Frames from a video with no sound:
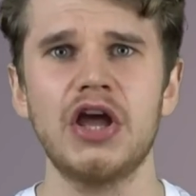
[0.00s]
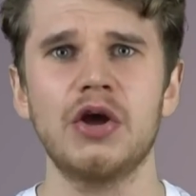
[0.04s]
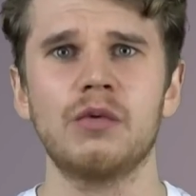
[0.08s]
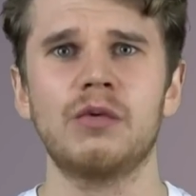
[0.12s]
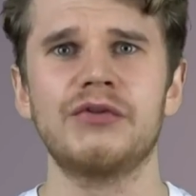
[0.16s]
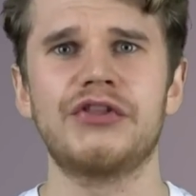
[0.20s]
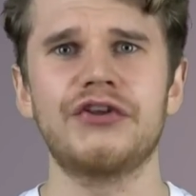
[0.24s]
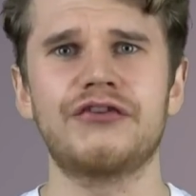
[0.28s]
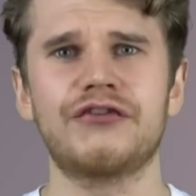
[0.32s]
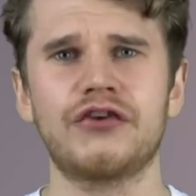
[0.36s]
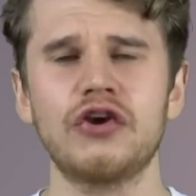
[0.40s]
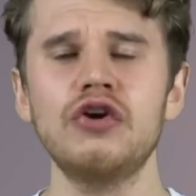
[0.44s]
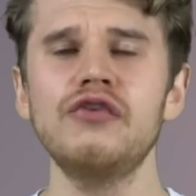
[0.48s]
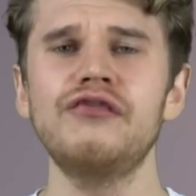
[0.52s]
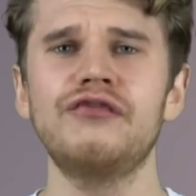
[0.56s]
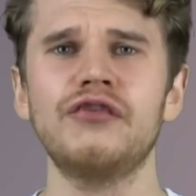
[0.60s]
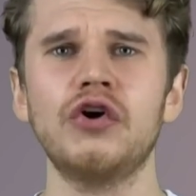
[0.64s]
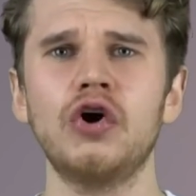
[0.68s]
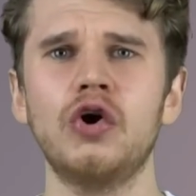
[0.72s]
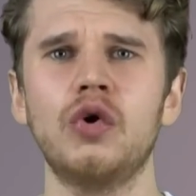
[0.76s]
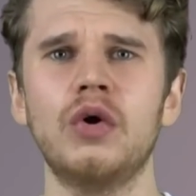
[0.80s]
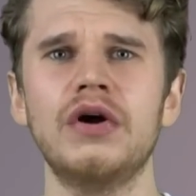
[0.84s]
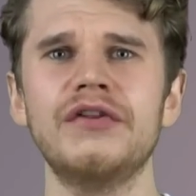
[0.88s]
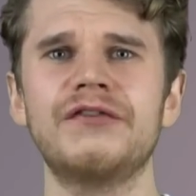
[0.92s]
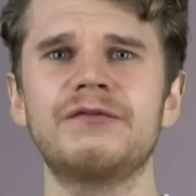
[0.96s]
with the two
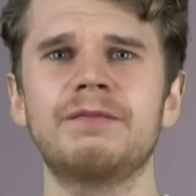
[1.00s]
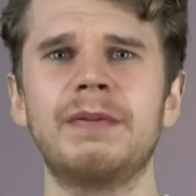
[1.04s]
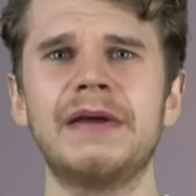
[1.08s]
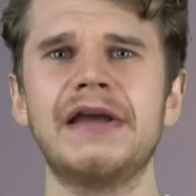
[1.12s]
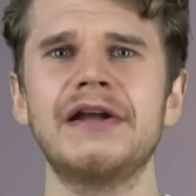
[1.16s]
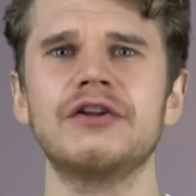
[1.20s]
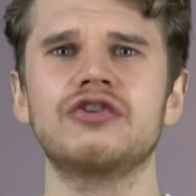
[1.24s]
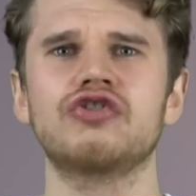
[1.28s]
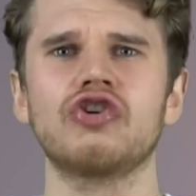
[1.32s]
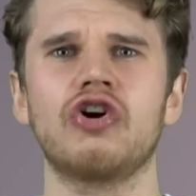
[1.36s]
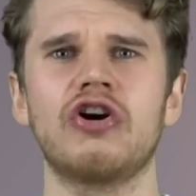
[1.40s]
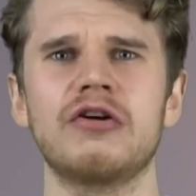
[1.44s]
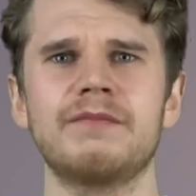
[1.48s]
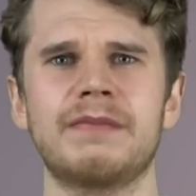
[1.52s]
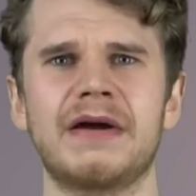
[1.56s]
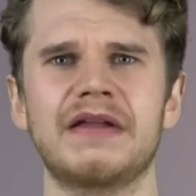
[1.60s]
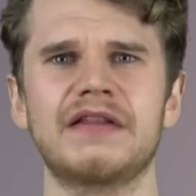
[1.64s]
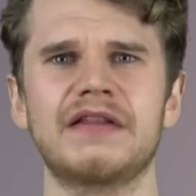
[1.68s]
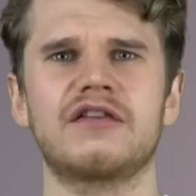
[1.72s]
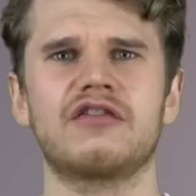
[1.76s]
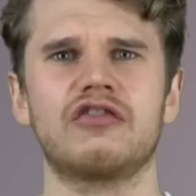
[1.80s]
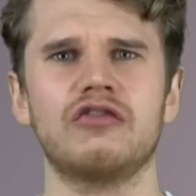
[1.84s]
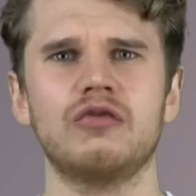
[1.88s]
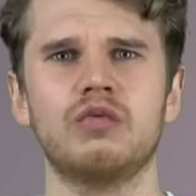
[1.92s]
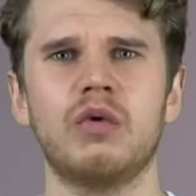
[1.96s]
forwards being joined
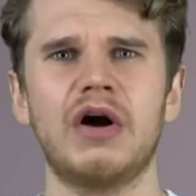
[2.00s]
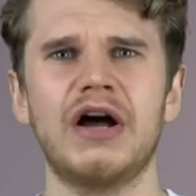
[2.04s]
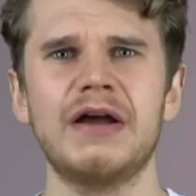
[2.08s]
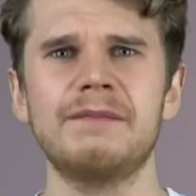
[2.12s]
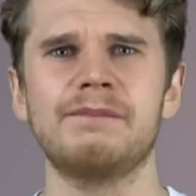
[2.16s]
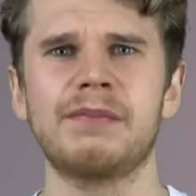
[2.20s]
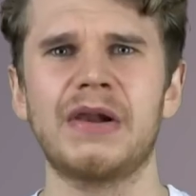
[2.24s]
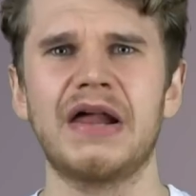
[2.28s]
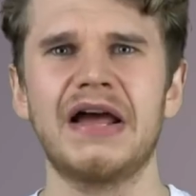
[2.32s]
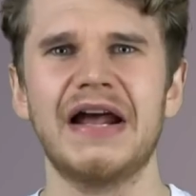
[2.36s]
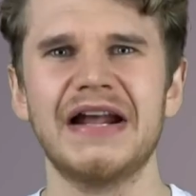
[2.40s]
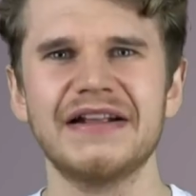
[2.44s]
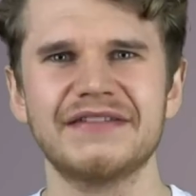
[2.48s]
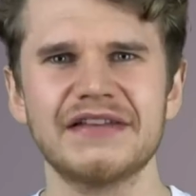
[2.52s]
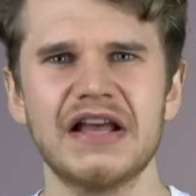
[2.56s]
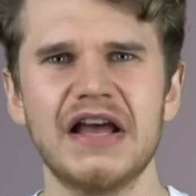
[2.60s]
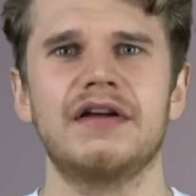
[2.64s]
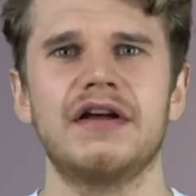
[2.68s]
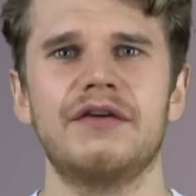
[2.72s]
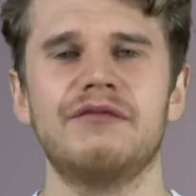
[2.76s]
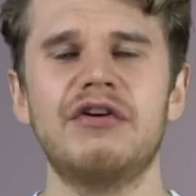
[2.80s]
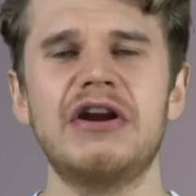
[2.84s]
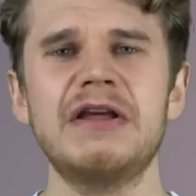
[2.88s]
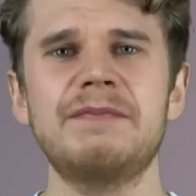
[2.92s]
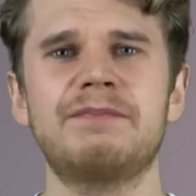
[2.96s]
two wide players
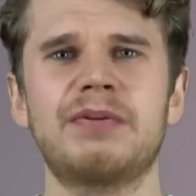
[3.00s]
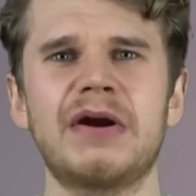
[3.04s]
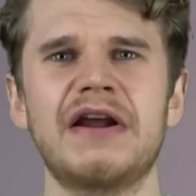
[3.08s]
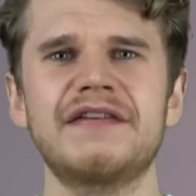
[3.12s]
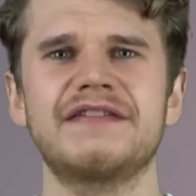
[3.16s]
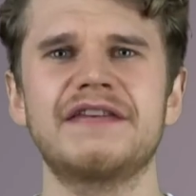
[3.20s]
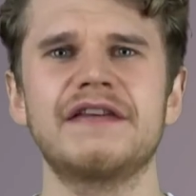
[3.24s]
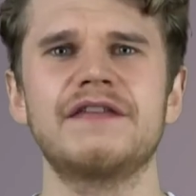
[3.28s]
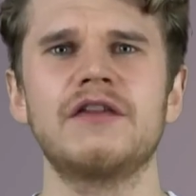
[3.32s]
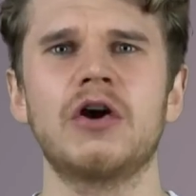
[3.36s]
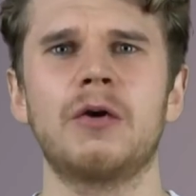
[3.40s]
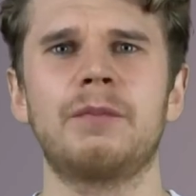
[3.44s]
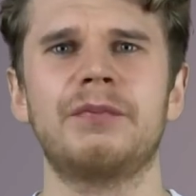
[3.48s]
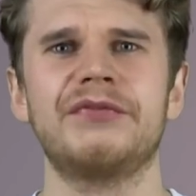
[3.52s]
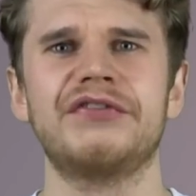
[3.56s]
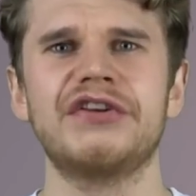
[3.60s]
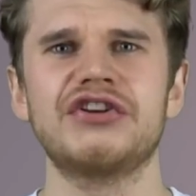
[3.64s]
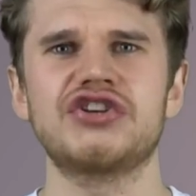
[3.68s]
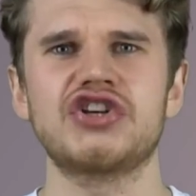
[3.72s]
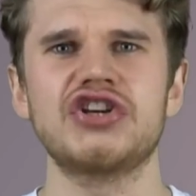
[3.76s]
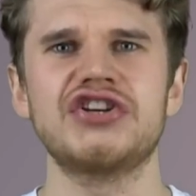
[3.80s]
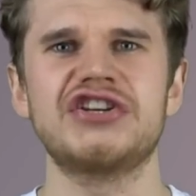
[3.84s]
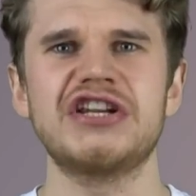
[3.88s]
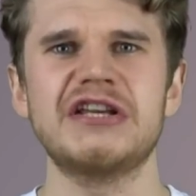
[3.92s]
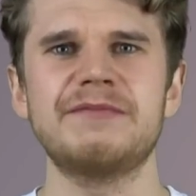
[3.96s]
and really pressing the
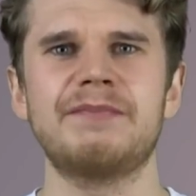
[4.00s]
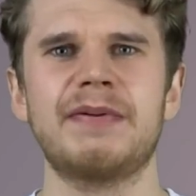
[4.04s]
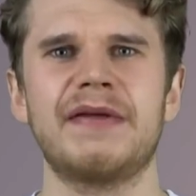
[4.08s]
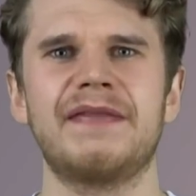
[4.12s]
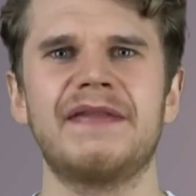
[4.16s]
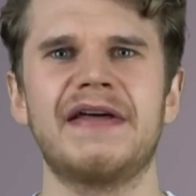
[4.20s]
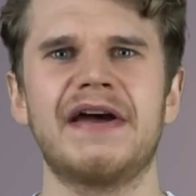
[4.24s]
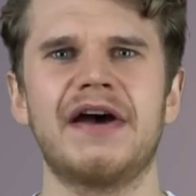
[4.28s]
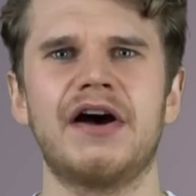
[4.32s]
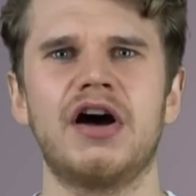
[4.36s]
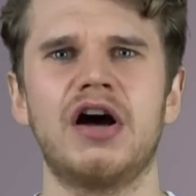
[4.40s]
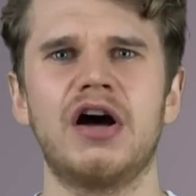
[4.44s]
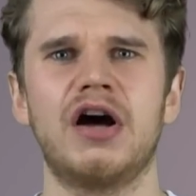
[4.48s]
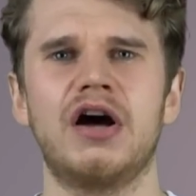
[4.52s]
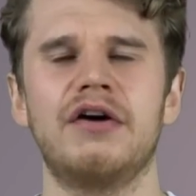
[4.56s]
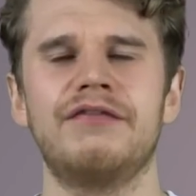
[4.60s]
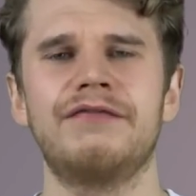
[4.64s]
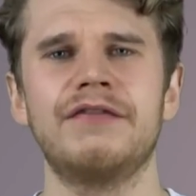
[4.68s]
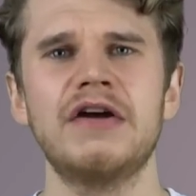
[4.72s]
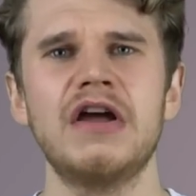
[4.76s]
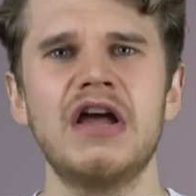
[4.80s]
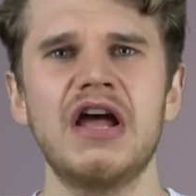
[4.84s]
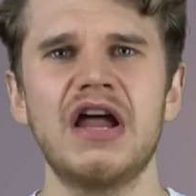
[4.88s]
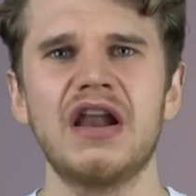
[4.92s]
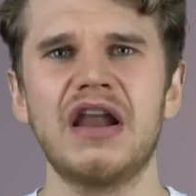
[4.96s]
opposition deep in their
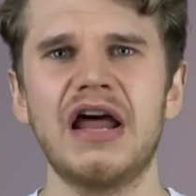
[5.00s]
half.